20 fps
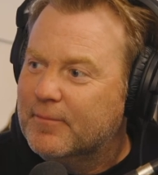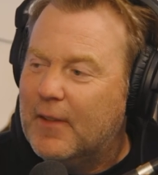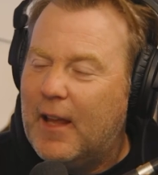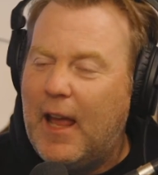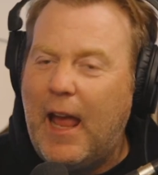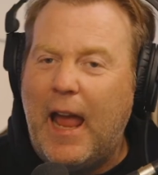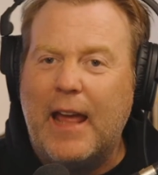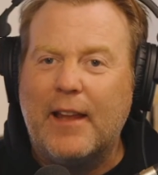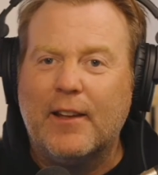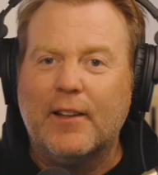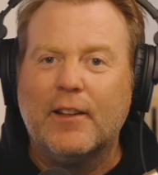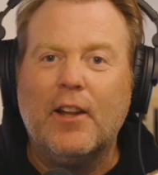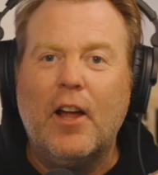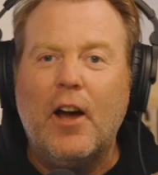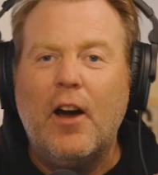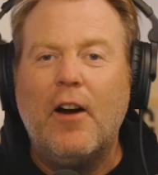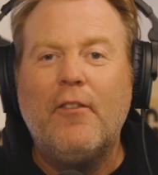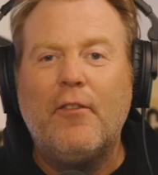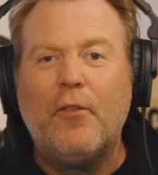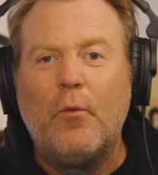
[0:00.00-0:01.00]
and
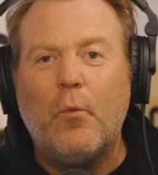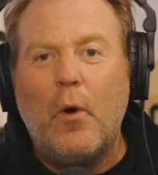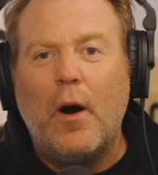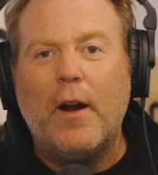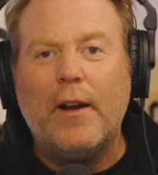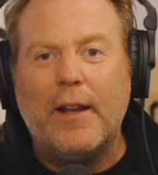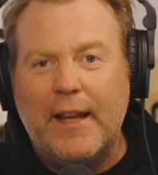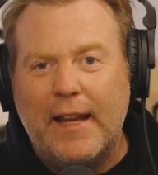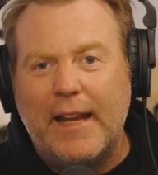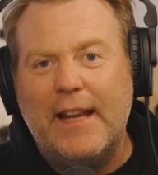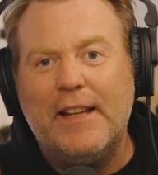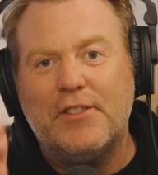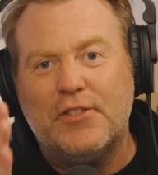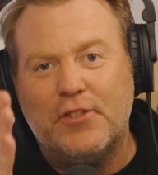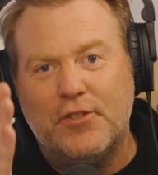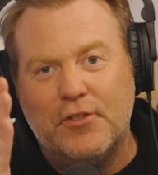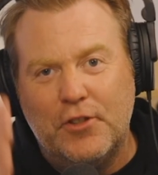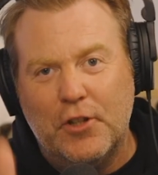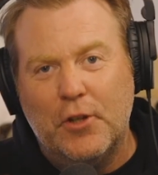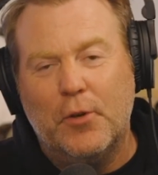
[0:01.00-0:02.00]
love what he's
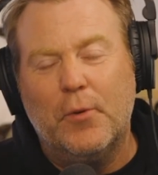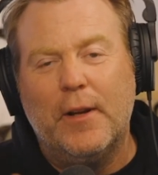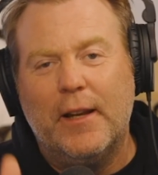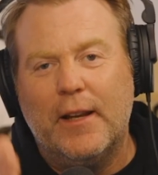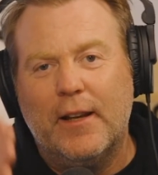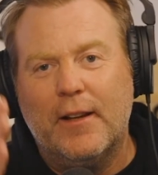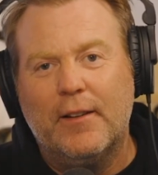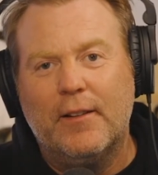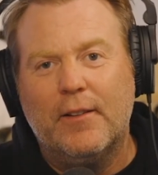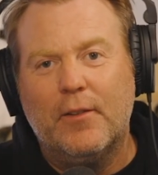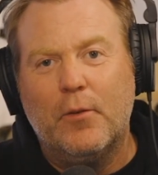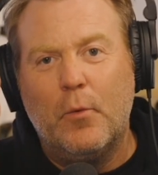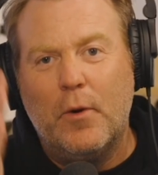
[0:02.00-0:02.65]
doing